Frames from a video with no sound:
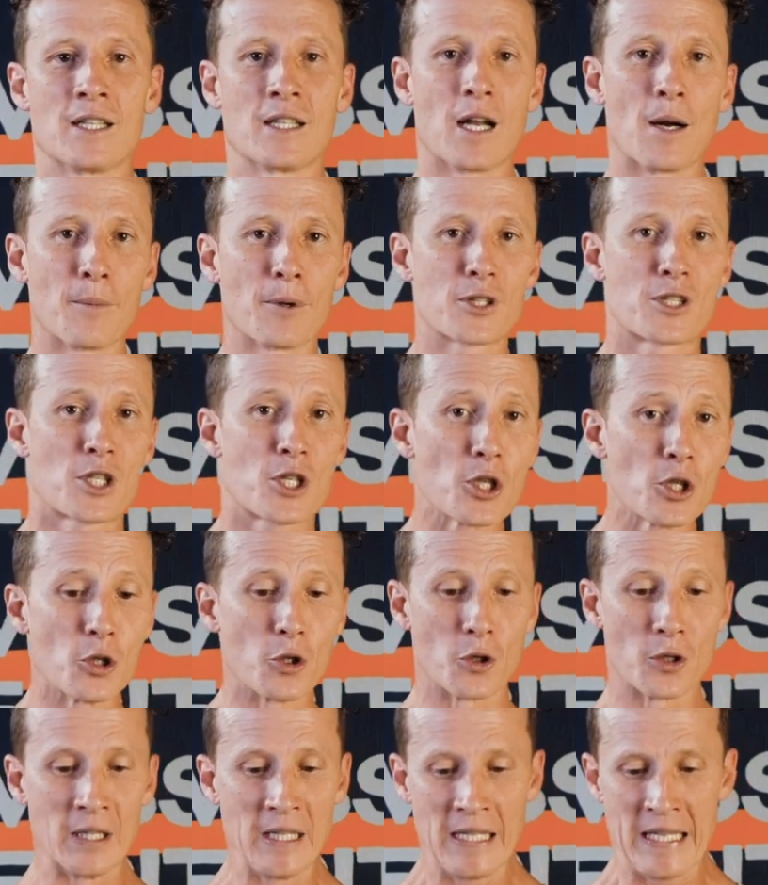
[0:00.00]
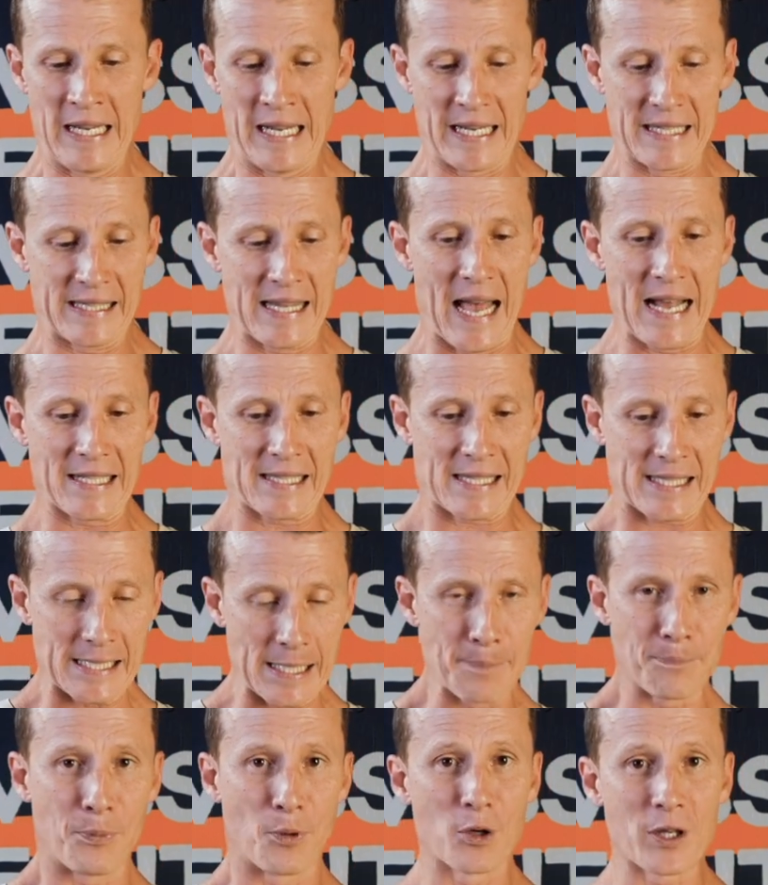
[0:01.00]
Number two is that
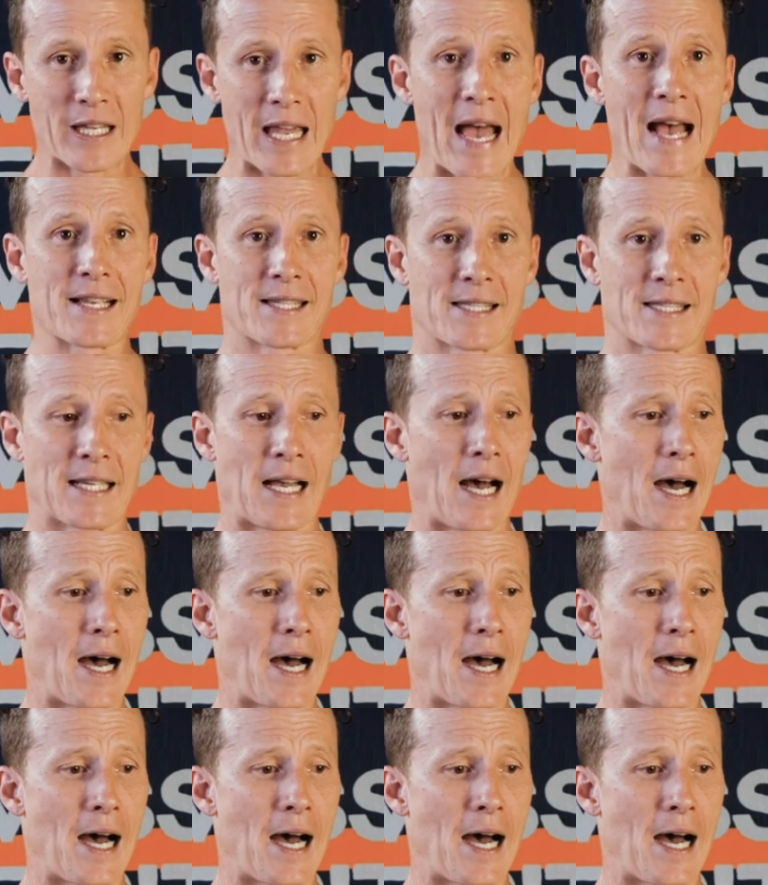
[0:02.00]
simple yes.